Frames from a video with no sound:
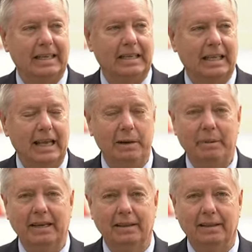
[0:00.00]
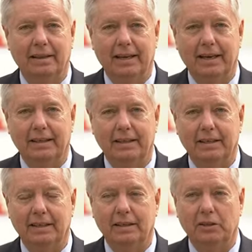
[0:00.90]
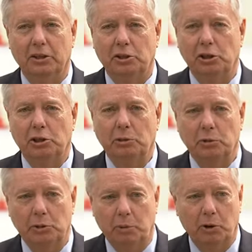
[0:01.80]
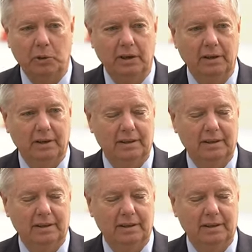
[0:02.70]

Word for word: claiming that the system was broken,